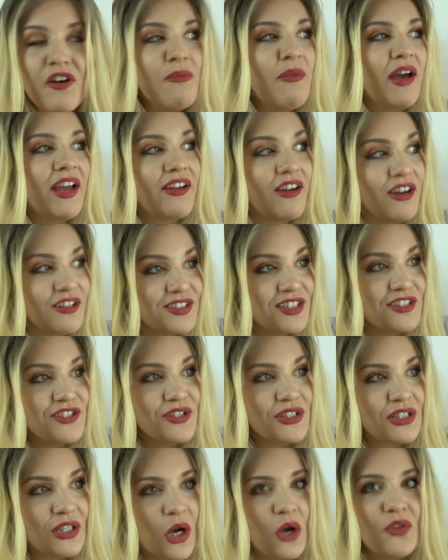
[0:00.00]
Oh my God, did
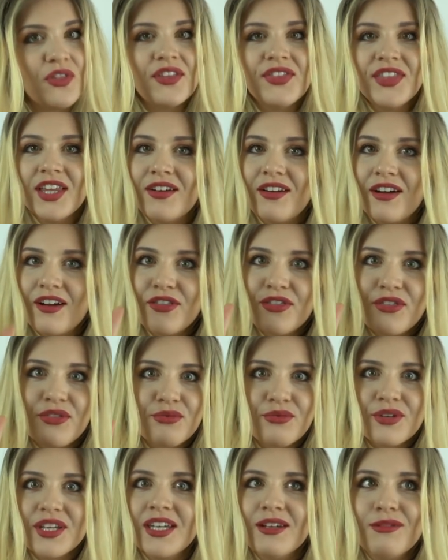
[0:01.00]
you know that there are
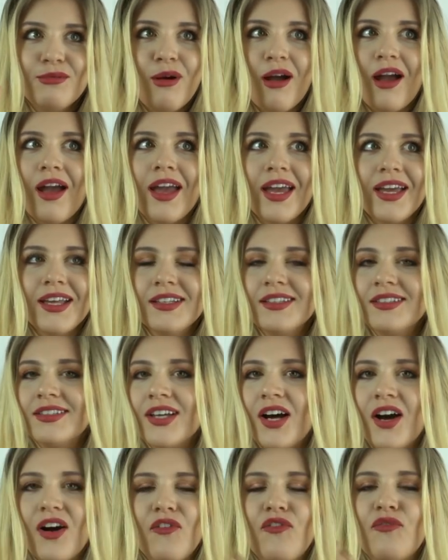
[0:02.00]
three
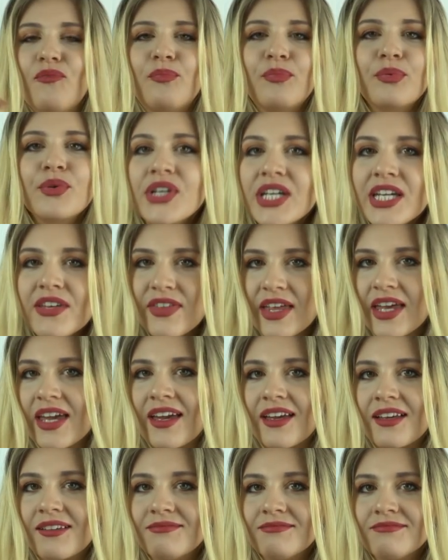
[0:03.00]
ways of
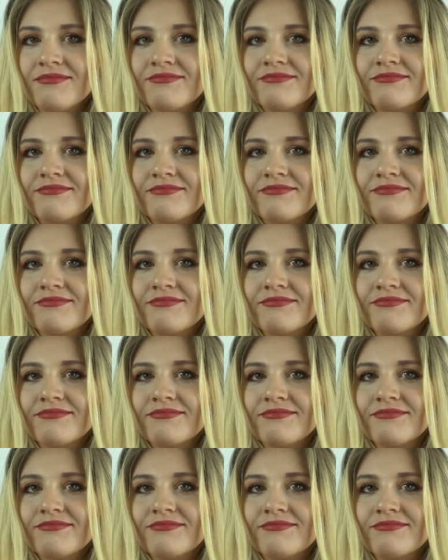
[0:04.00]
breathing?